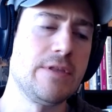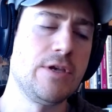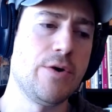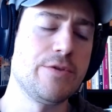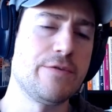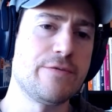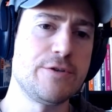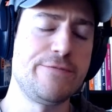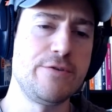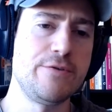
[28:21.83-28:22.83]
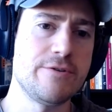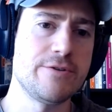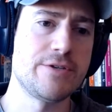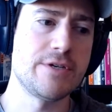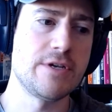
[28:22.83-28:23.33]
in the first few
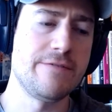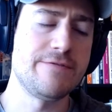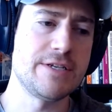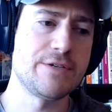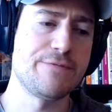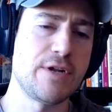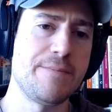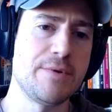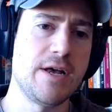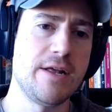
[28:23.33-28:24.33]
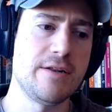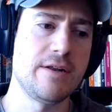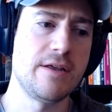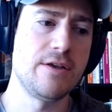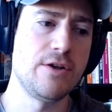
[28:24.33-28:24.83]
years of this phenomenon,
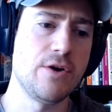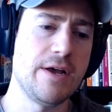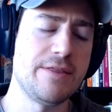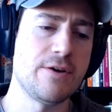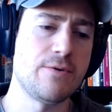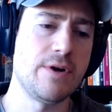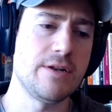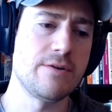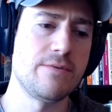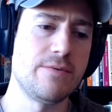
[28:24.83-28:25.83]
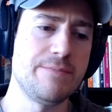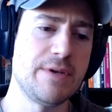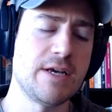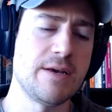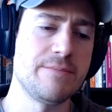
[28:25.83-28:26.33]
I think what
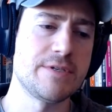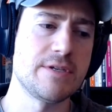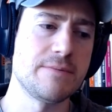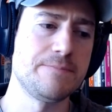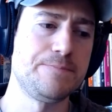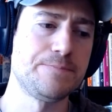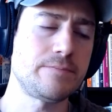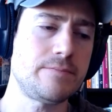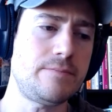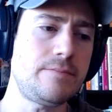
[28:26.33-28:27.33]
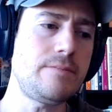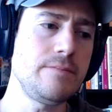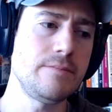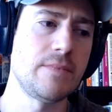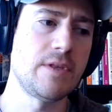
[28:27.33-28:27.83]
becomes
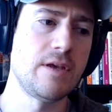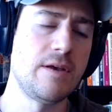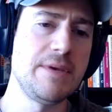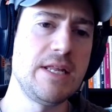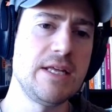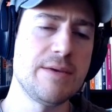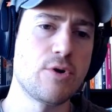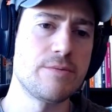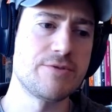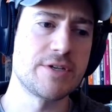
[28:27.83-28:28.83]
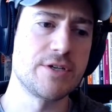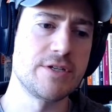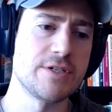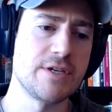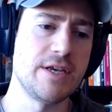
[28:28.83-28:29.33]
immediately more
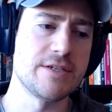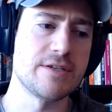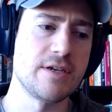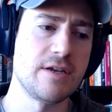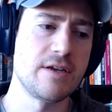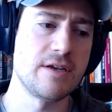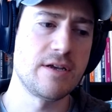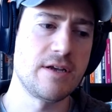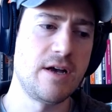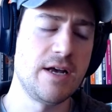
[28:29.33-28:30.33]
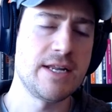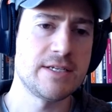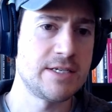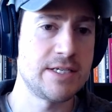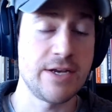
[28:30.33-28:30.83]
restricted is
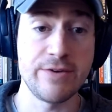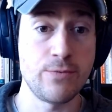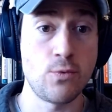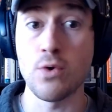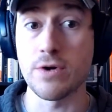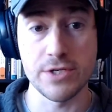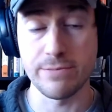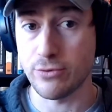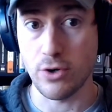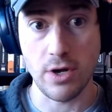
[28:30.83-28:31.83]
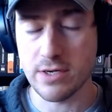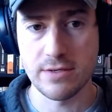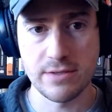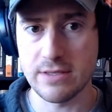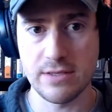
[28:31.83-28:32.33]
unnecessary wars abroad
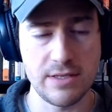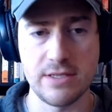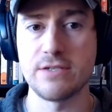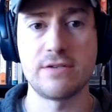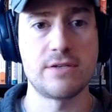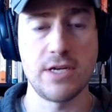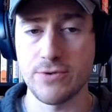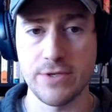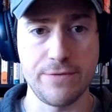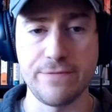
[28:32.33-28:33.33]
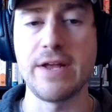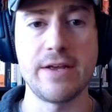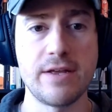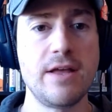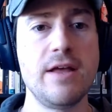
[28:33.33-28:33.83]
that these countries are
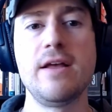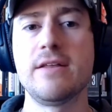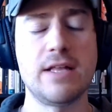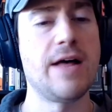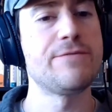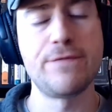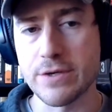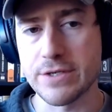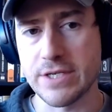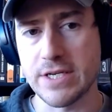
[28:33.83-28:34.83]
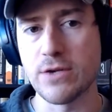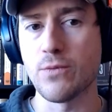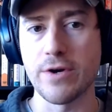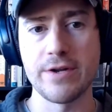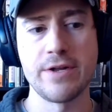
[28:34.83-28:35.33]
fighting. They'll have to focus
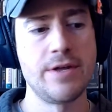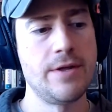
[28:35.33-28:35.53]
inward.